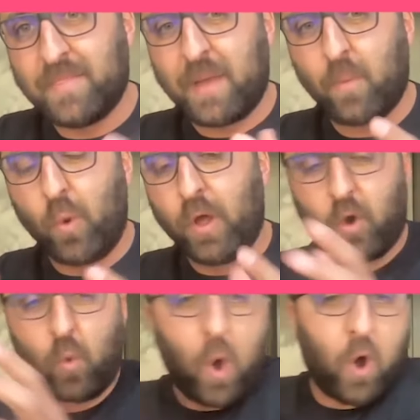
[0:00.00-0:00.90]
that
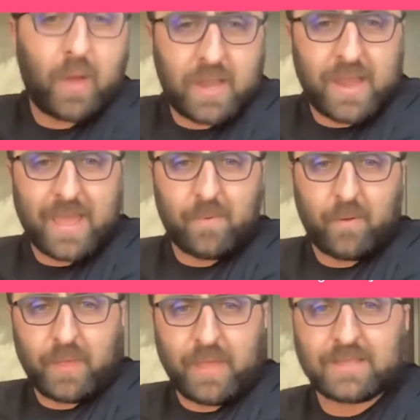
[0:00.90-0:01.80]
will or won't
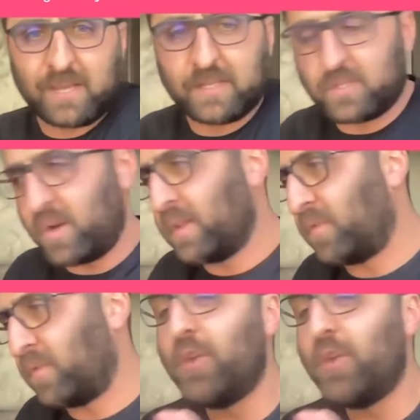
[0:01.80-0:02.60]
enable insights trends.